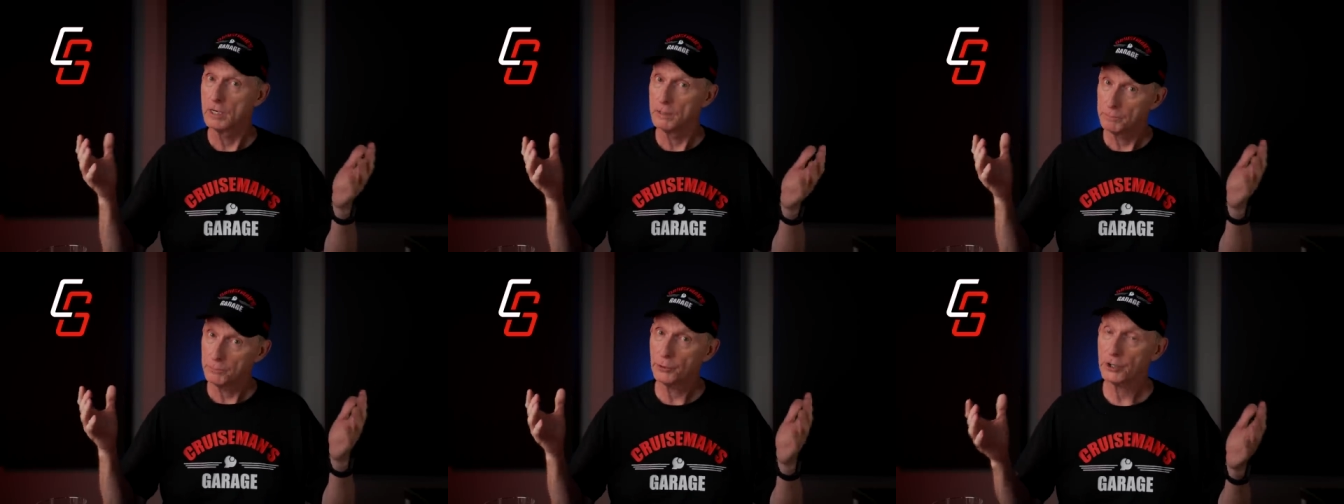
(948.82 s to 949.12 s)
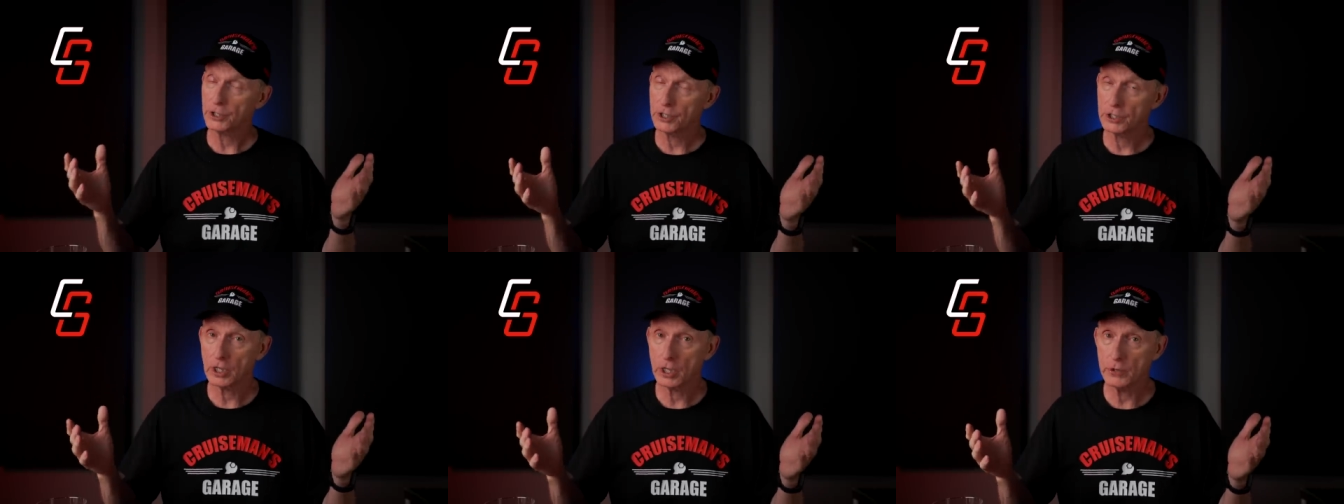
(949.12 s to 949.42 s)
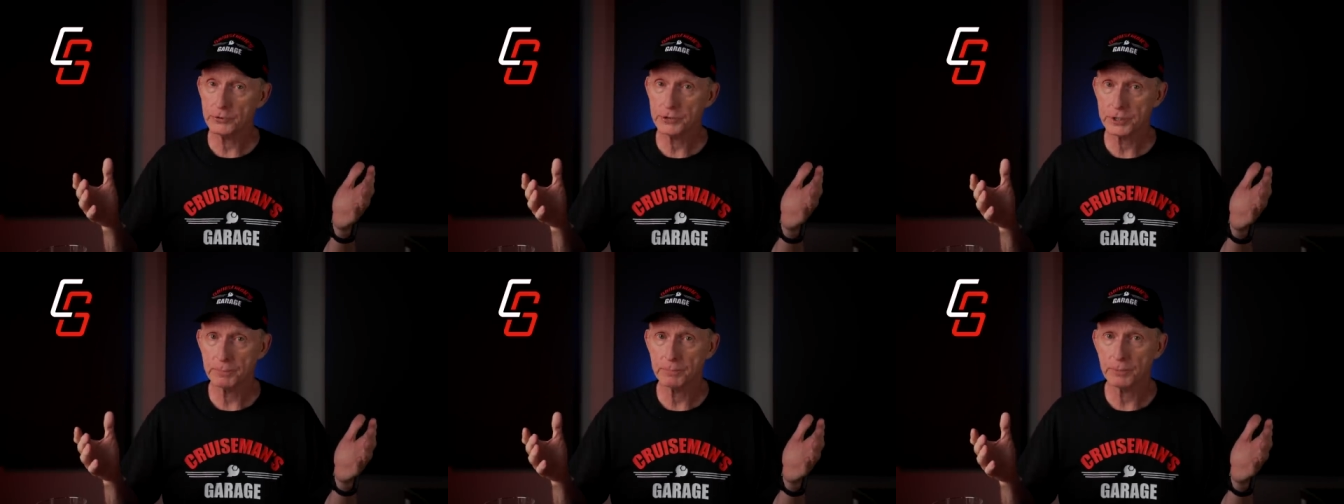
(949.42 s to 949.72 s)
pretty
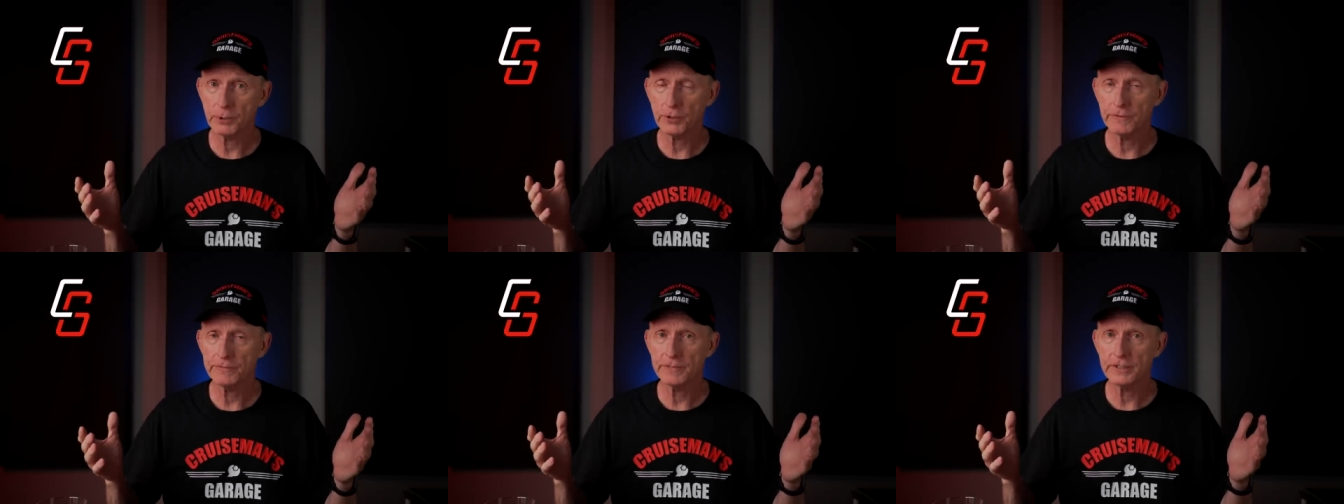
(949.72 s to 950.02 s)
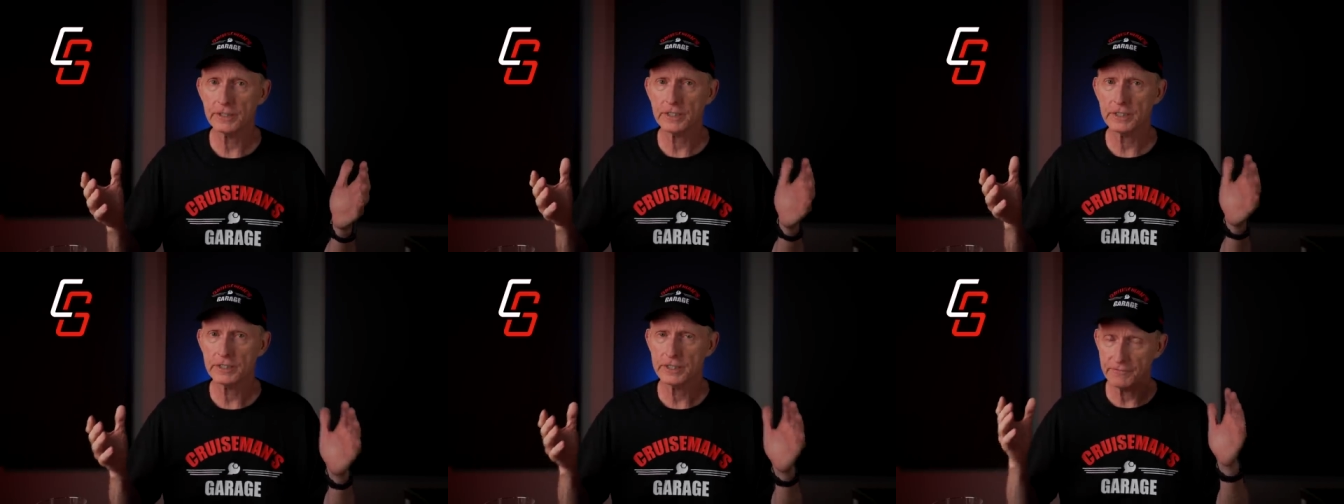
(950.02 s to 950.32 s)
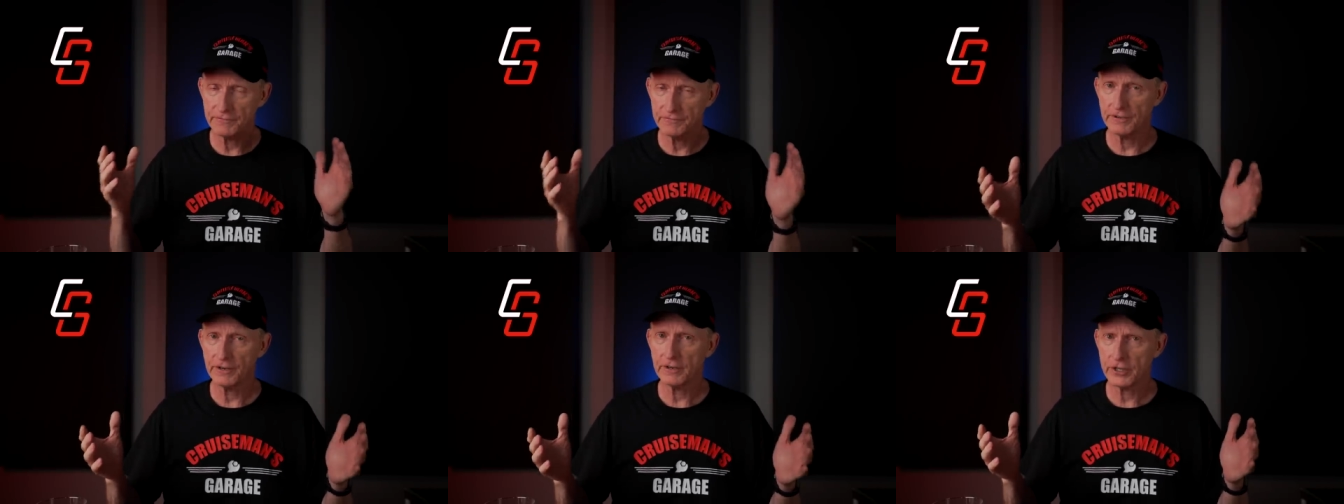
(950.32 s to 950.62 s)
close to perfect. It's
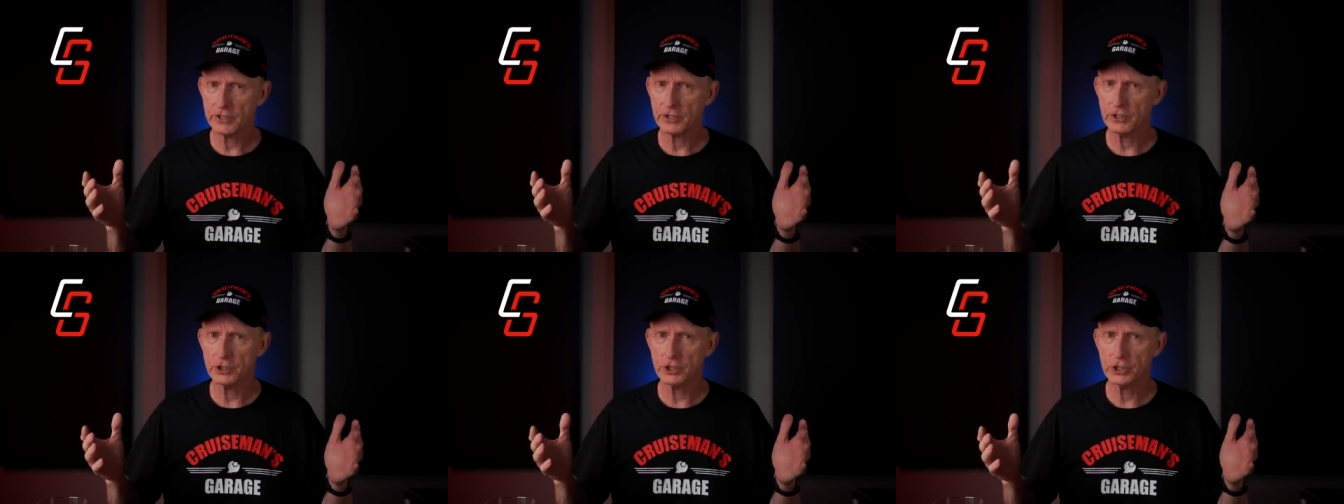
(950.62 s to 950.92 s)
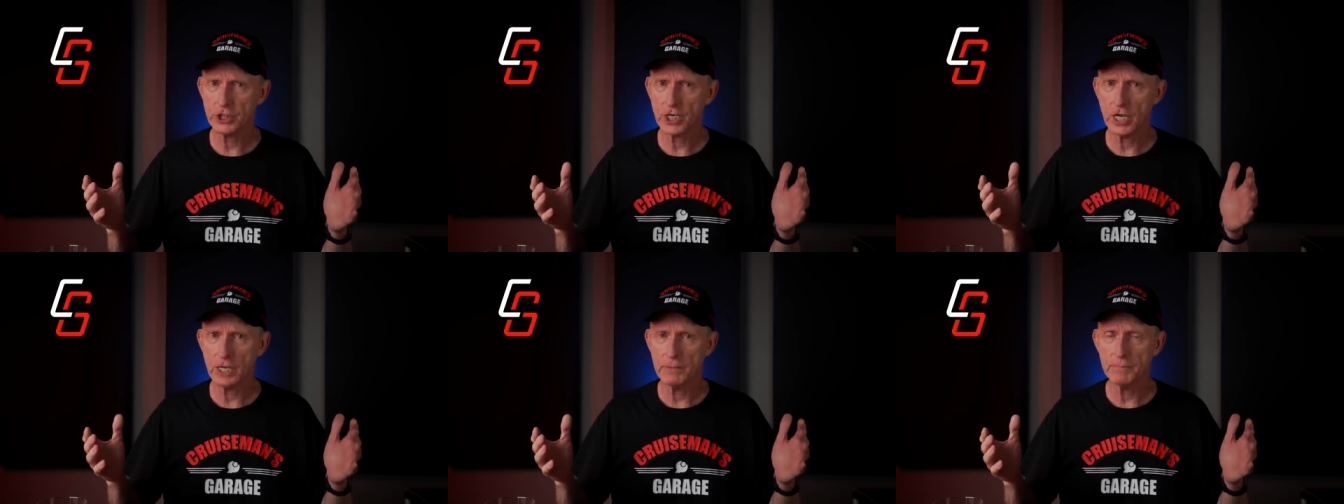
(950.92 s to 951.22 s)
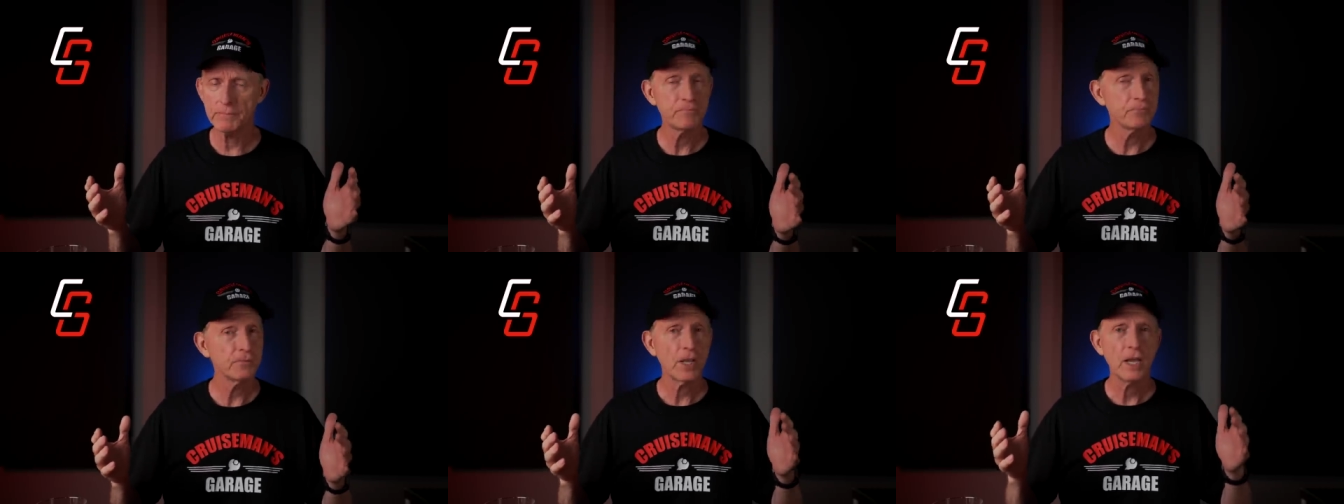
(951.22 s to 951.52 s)
in very good shape.